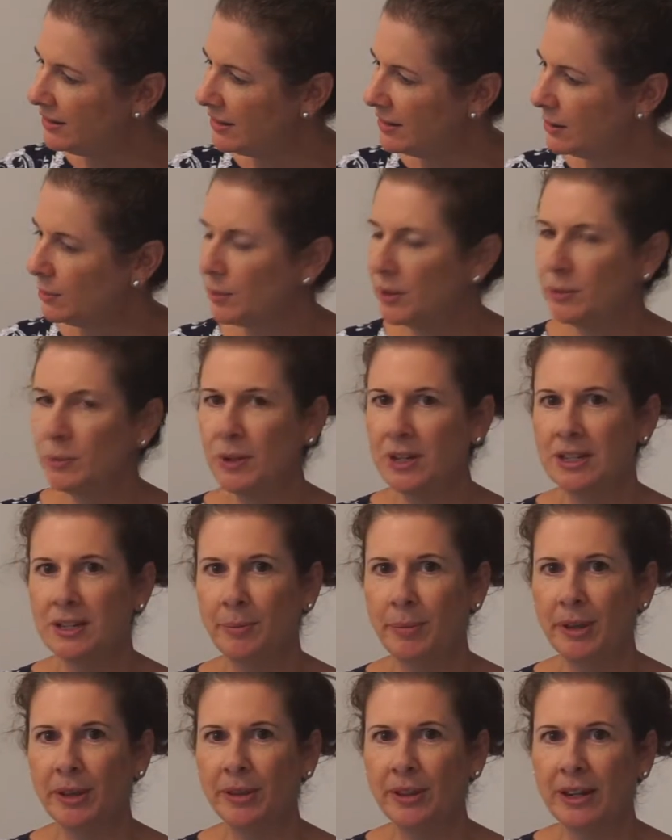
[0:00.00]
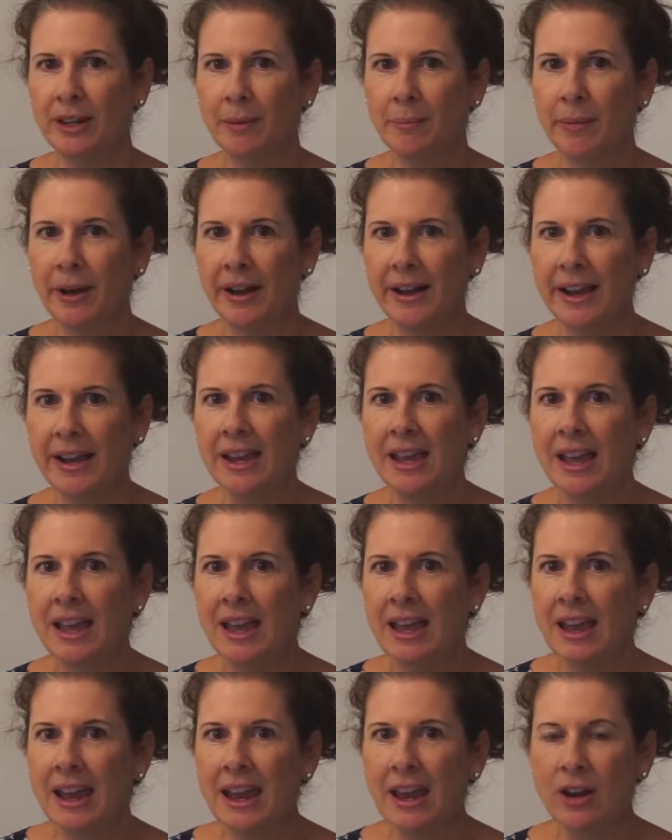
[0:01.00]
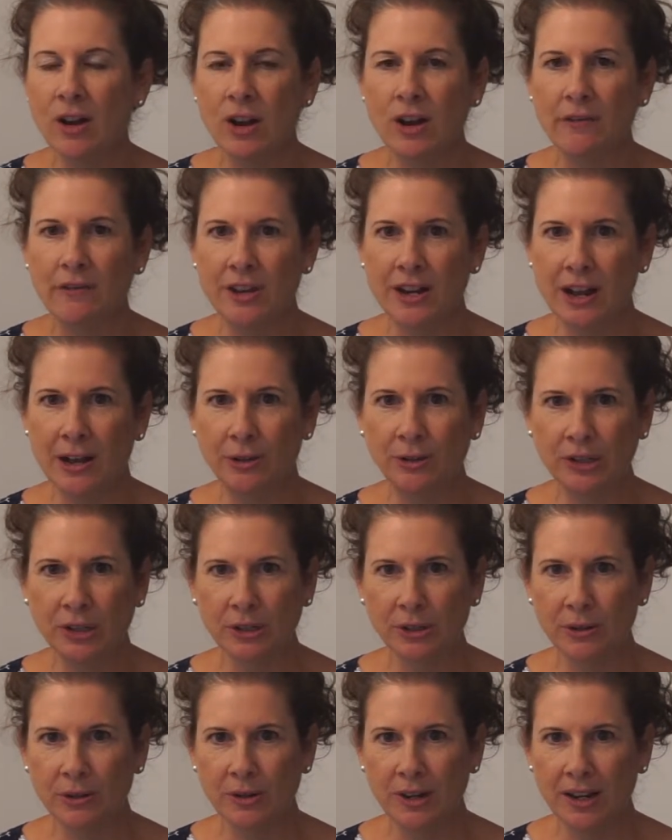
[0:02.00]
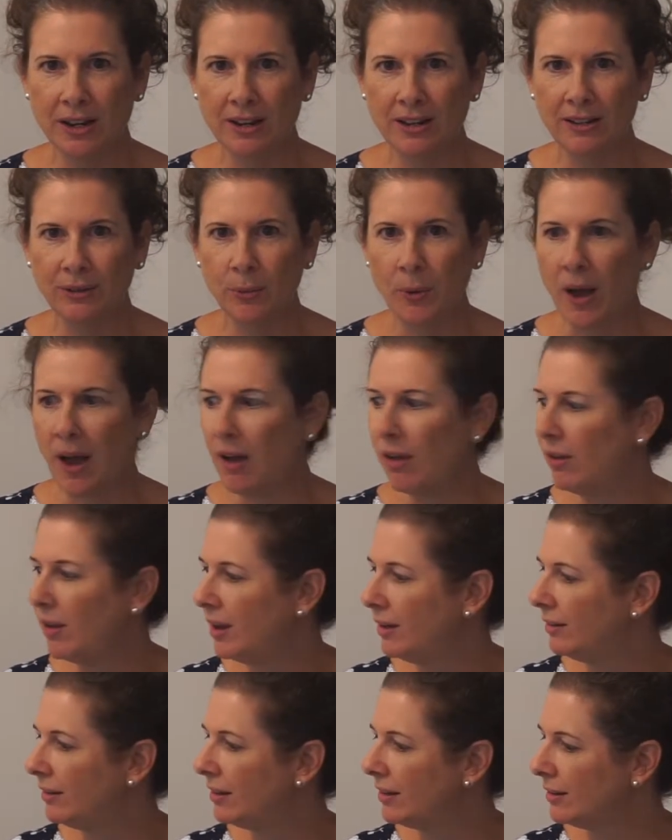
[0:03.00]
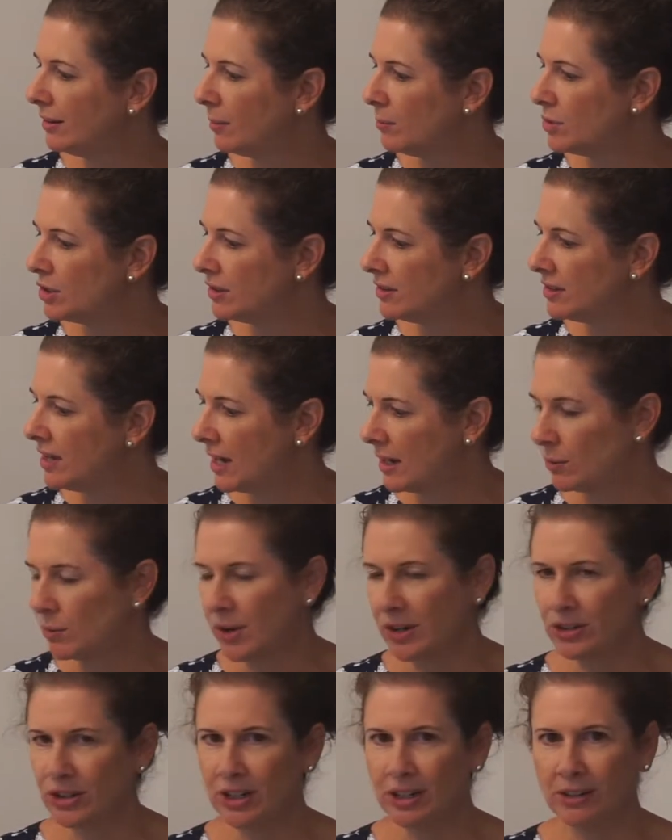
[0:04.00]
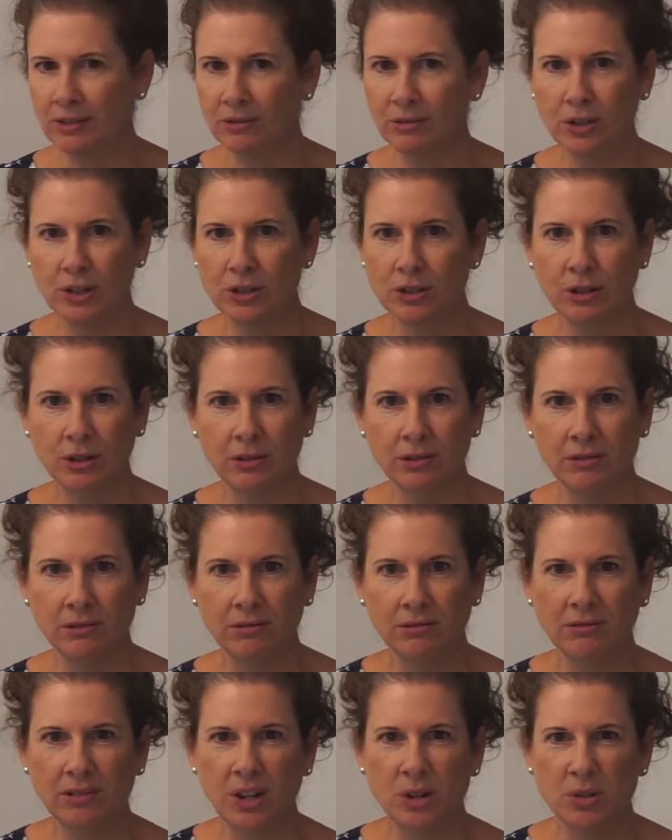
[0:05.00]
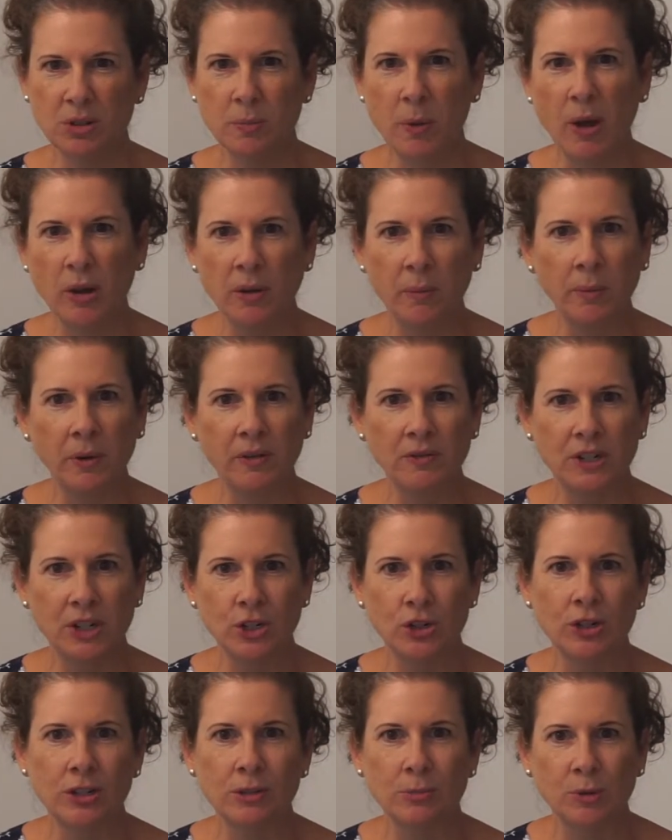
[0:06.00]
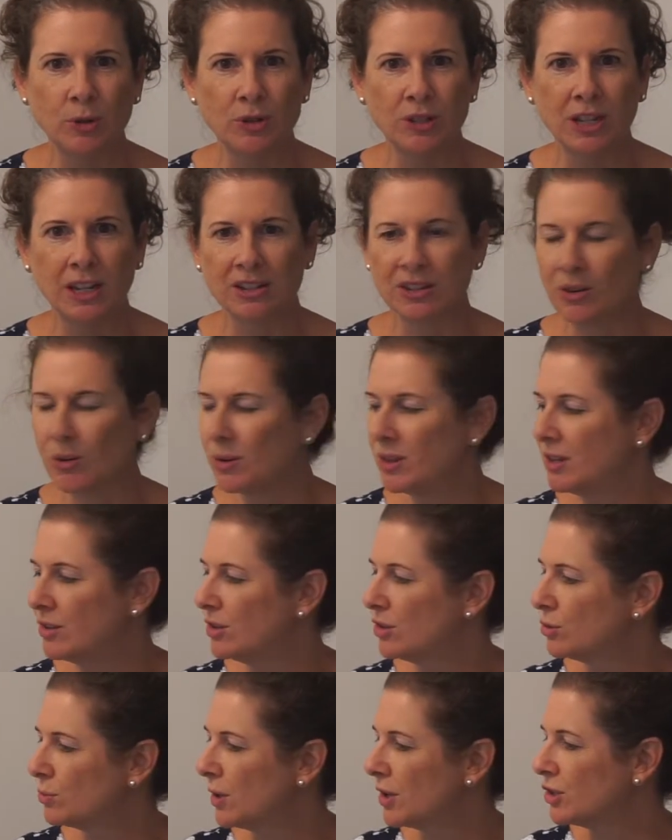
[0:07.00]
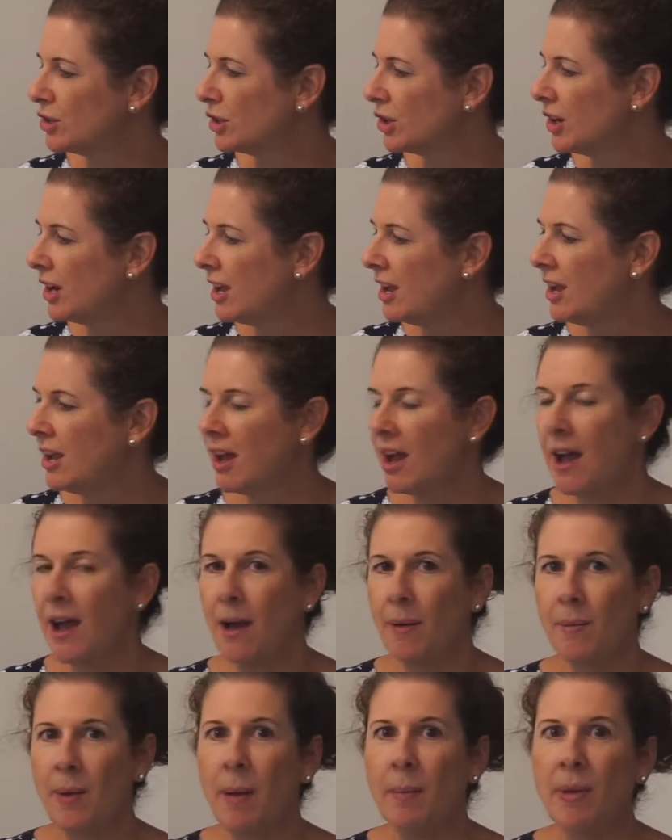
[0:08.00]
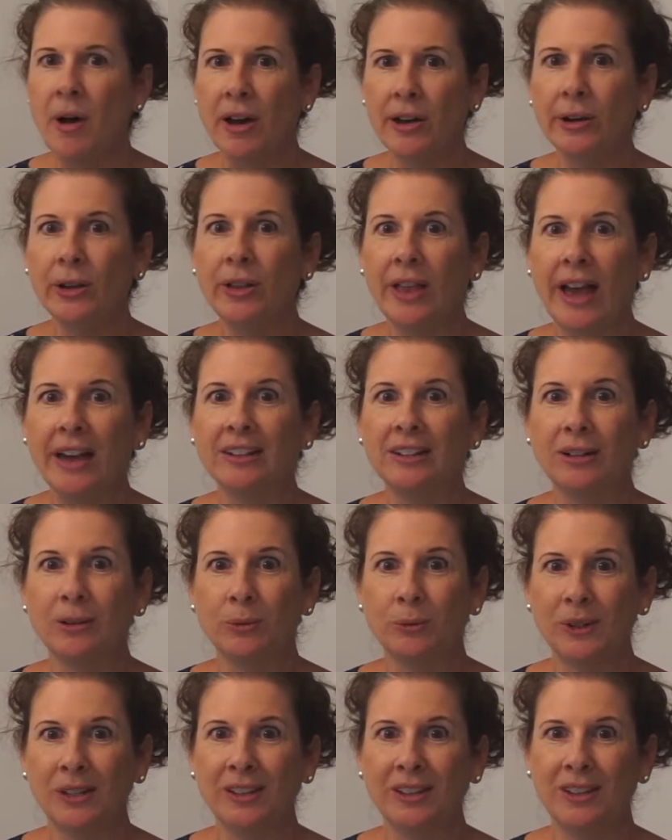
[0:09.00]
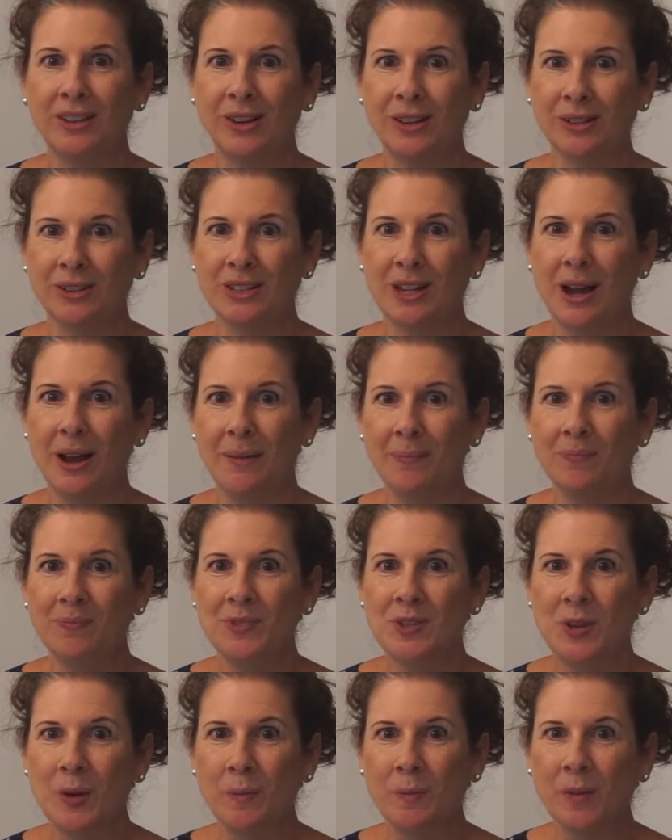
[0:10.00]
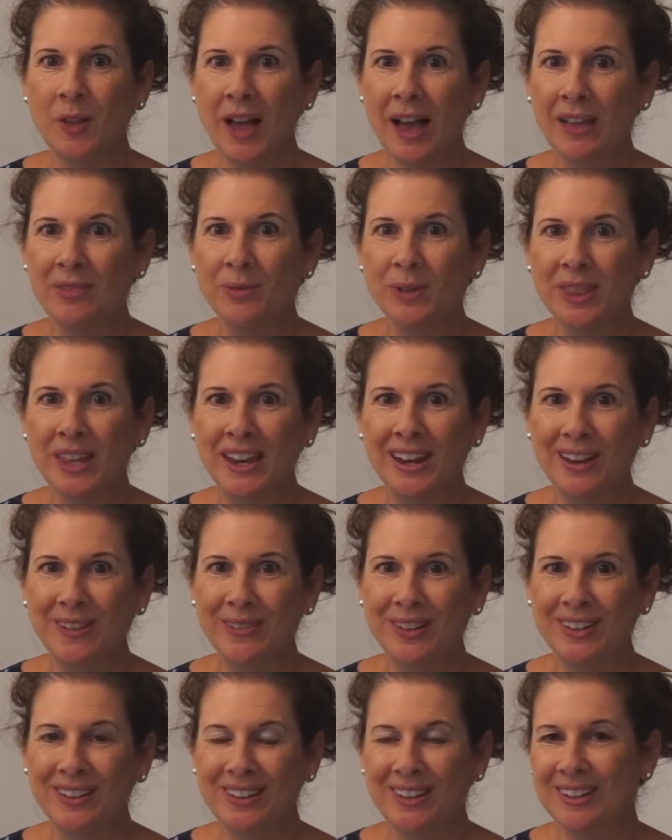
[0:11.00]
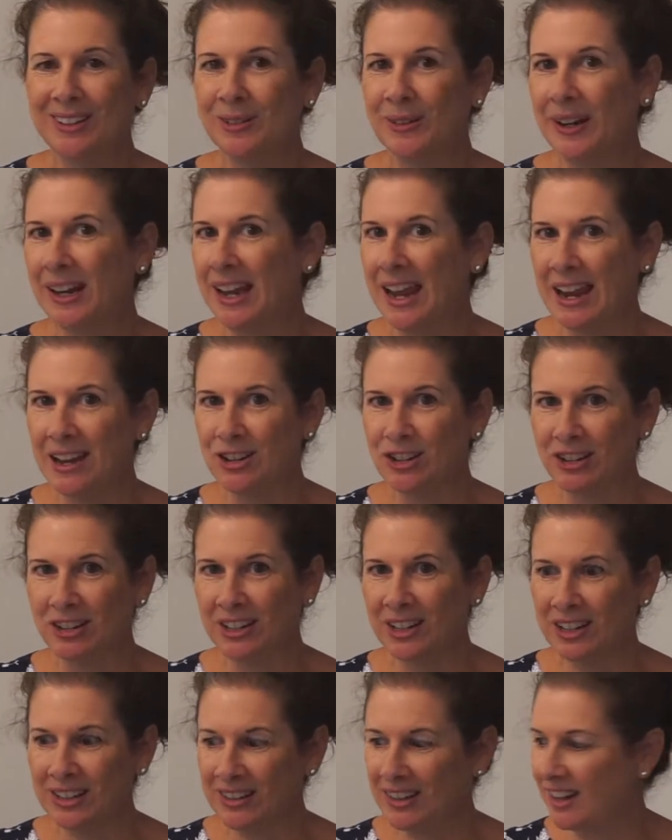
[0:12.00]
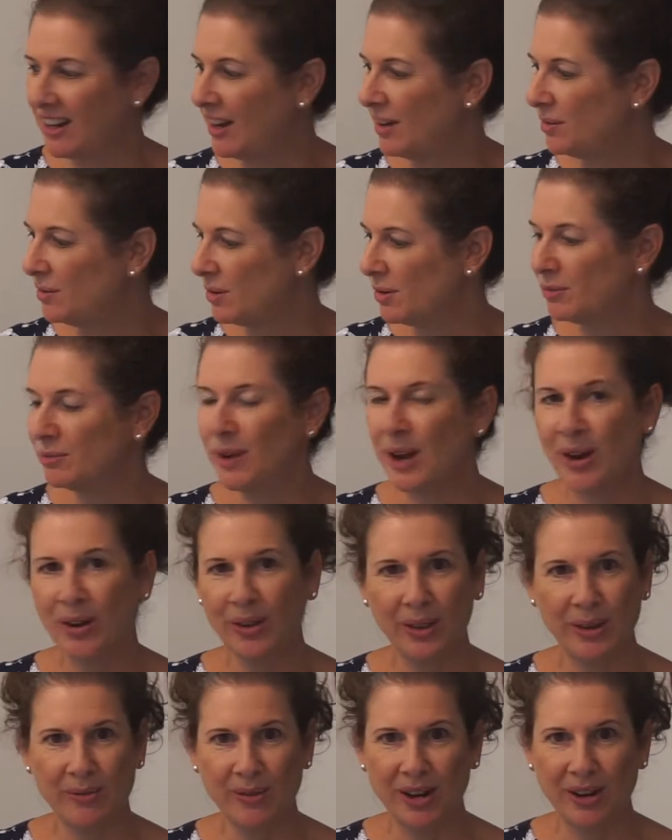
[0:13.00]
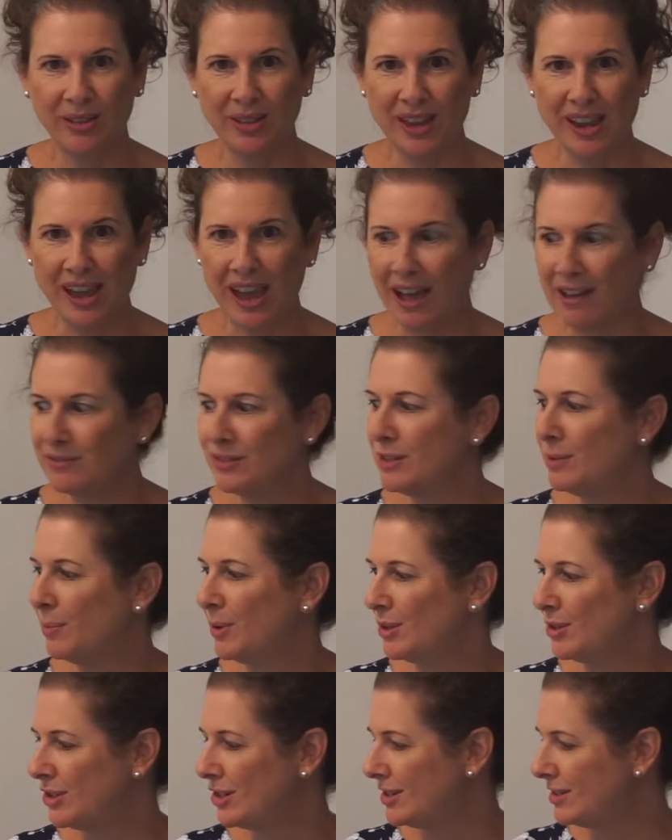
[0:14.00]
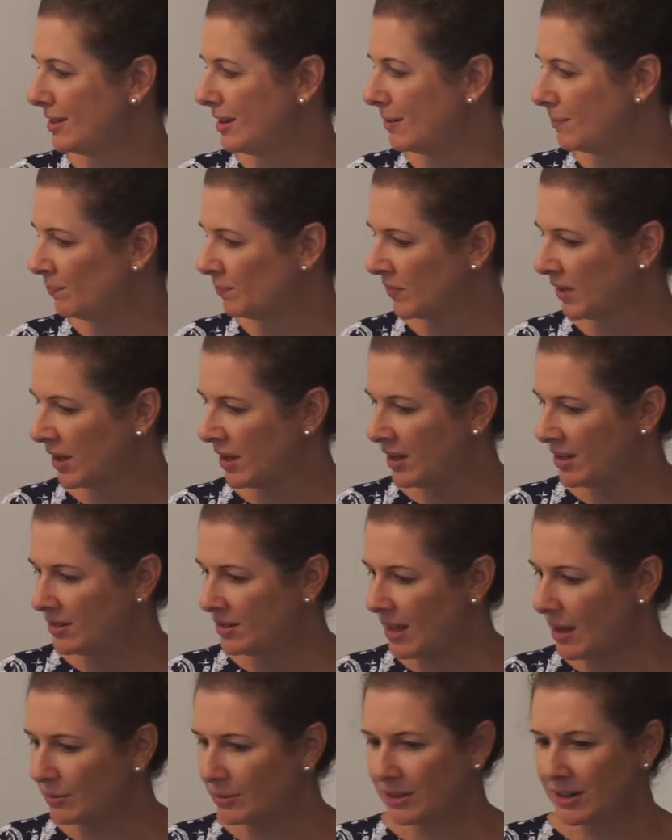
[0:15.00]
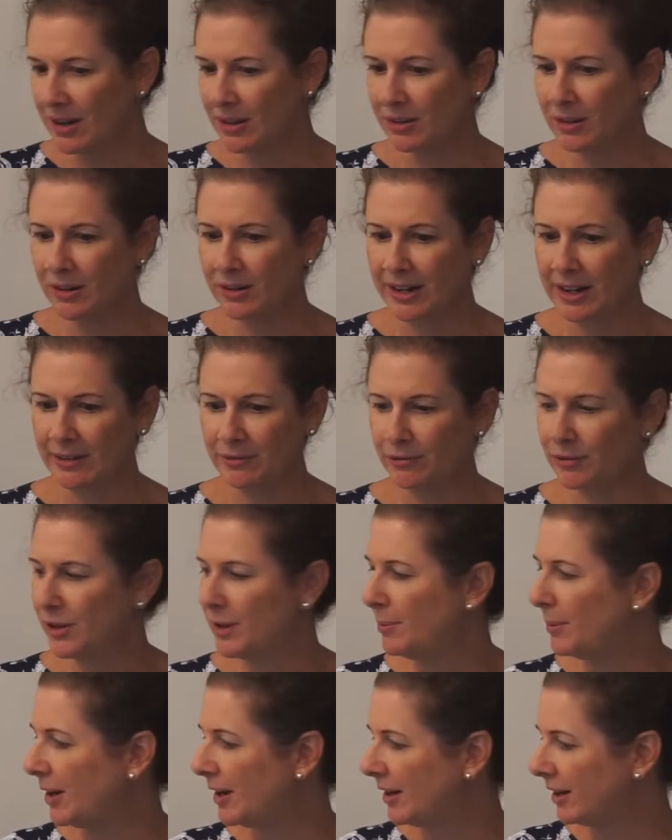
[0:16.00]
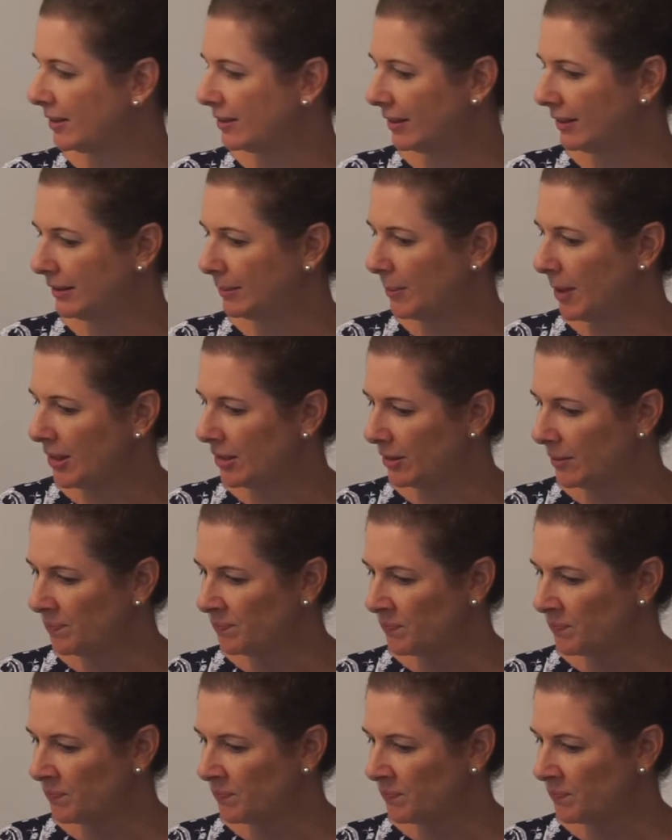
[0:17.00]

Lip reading: than the one we typically can buy. And often I'll dilute it as well. And since I'm just hand washing a certain small number of dishes, most things go in the dishwasher, a bottle lasts a really long time. So I'm glad when they give us this one occasionally, then I rarely have to purchase it. So that was another great free product this month.